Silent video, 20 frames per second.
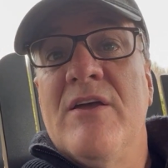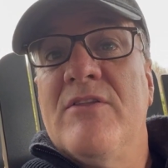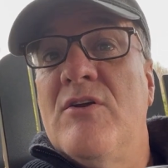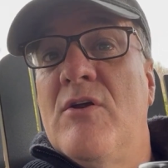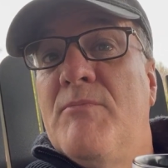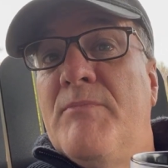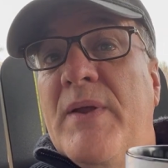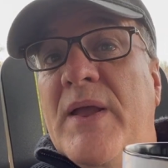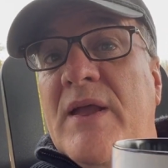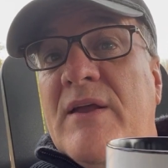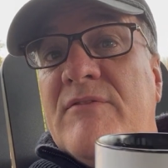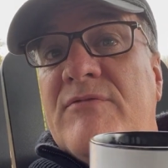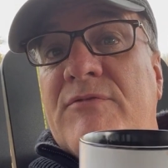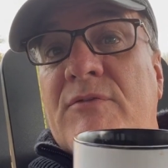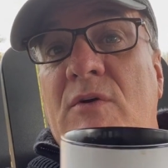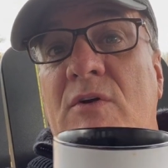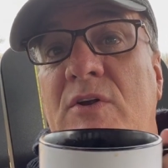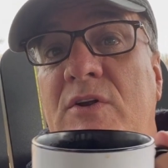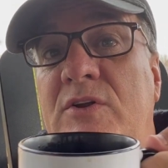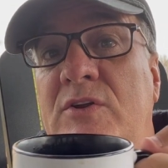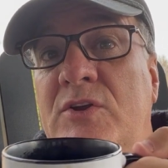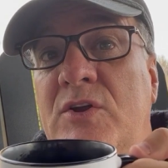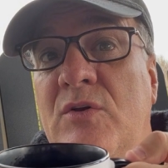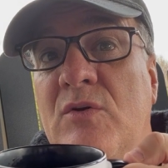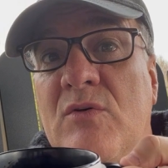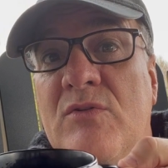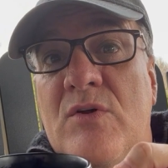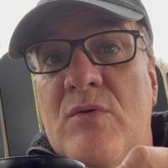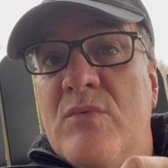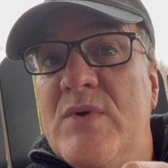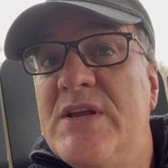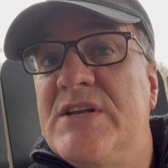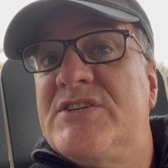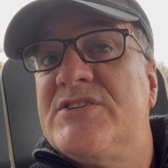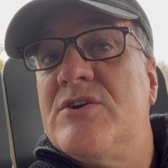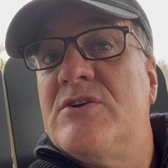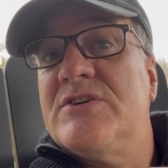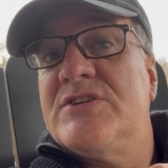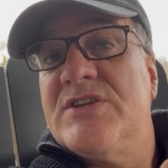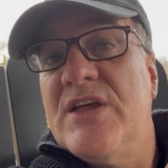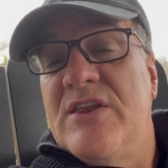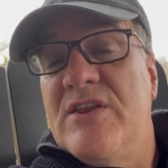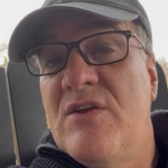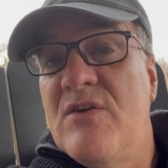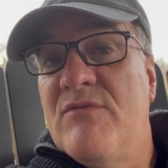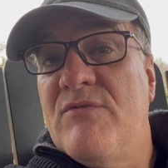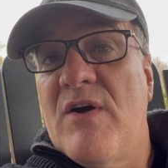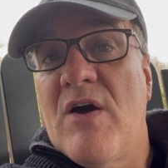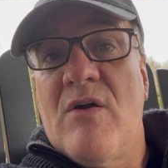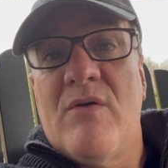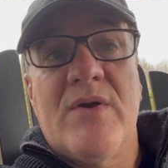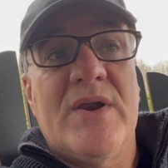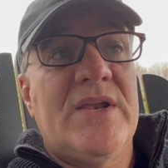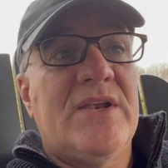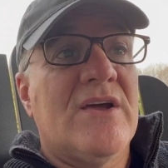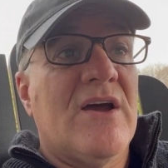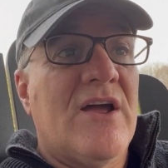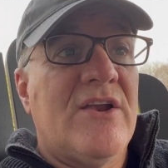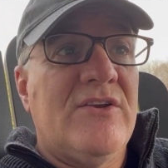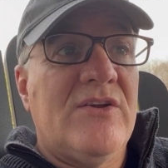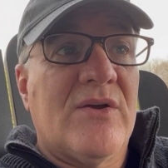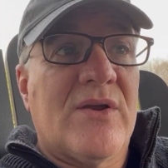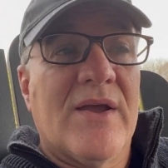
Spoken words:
They're paying for, you know, the research that you've already done.